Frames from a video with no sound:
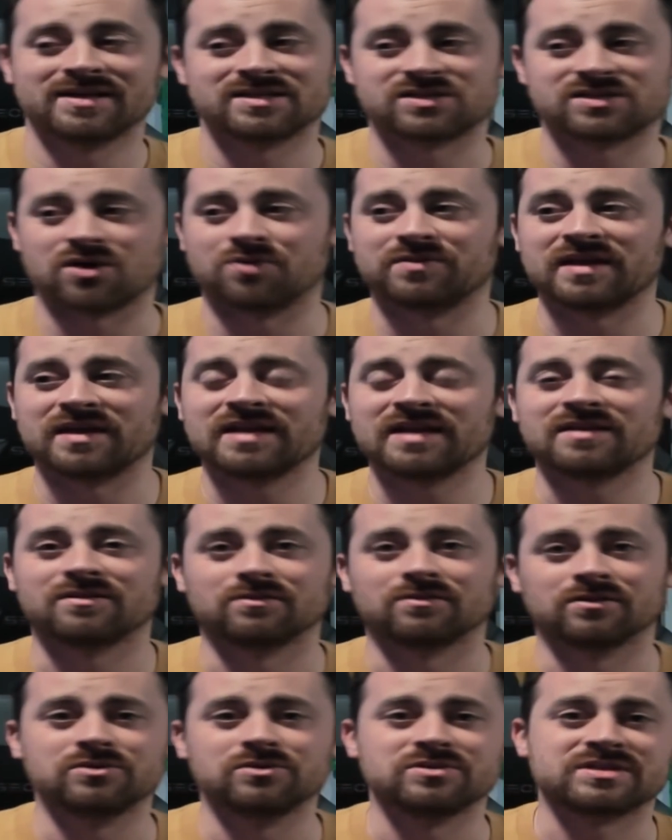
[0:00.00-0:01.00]
So they didn't
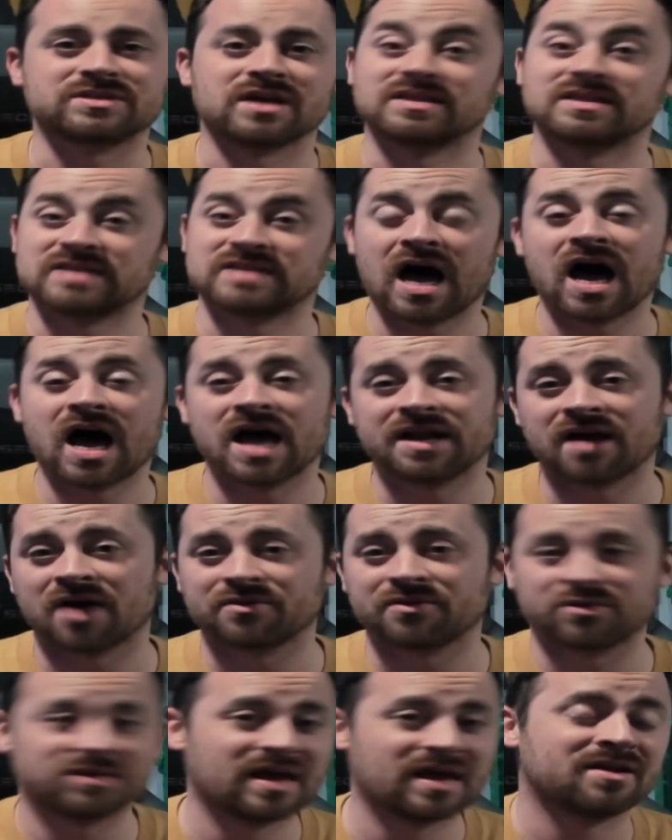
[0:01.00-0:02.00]
lose a ton
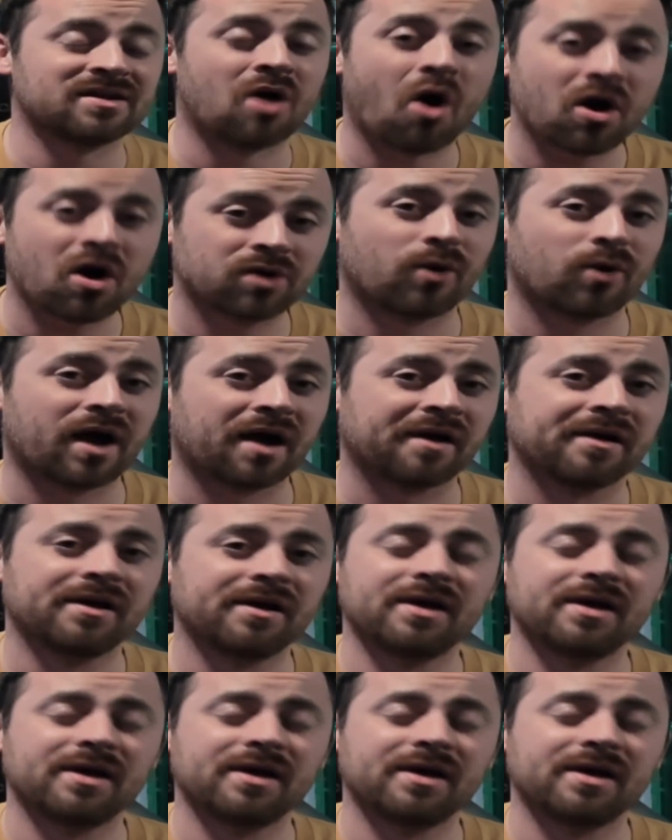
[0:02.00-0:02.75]
other than hardware.